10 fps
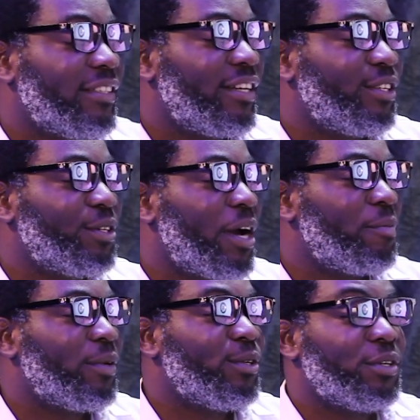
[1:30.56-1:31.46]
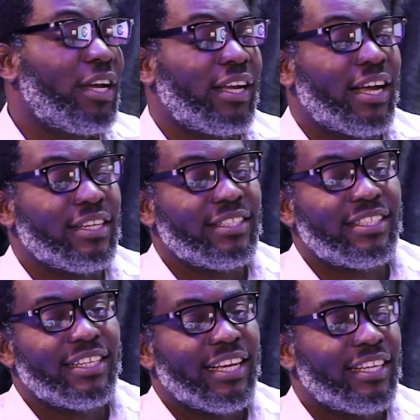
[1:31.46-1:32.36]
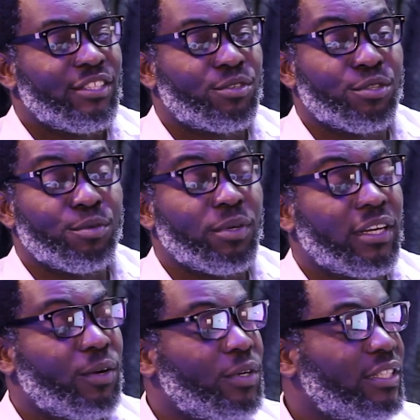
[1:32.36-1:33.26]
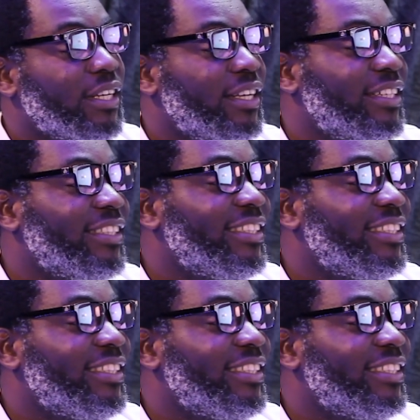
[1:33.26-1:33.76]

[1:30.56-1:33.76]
Thank you. Happy New Year, guys. It's good to be here once again.